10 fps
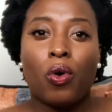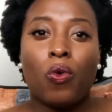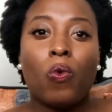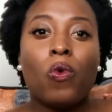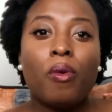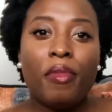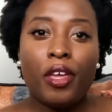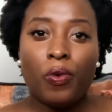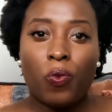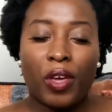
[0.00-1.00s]

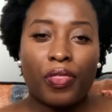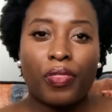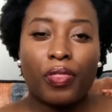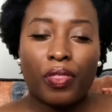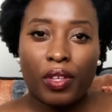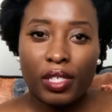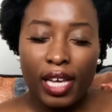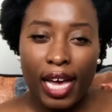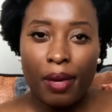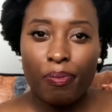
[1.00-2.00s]
women with
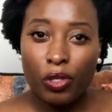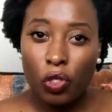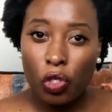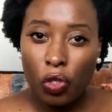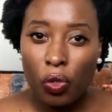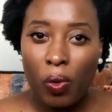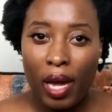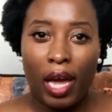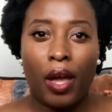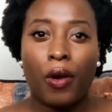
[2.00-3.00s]
type 2
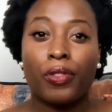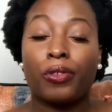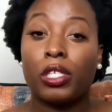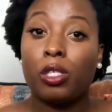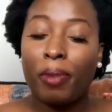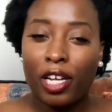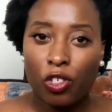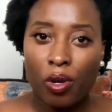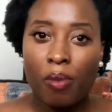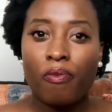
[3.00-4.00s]
hair. There's a
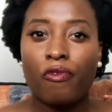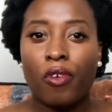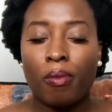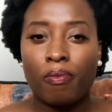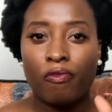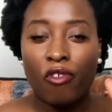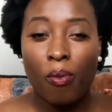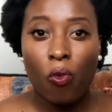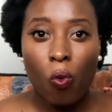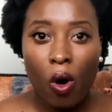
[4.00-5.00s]
spectrum from
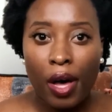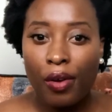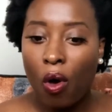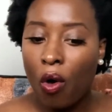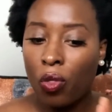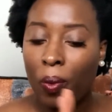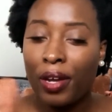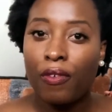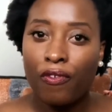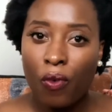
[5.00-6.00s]
1 all the way
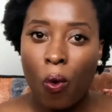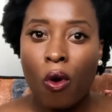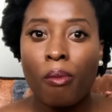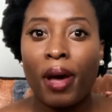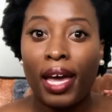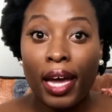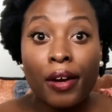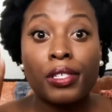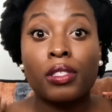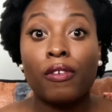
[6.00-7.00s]
to 4. My hair
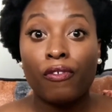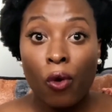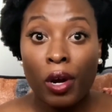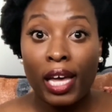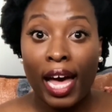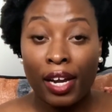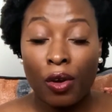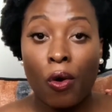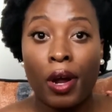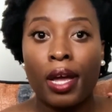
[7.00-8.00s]
is in the 4
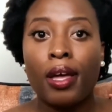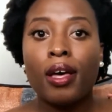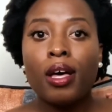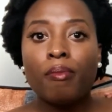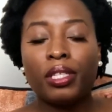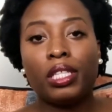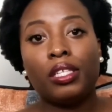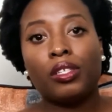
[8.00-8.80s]
category. But these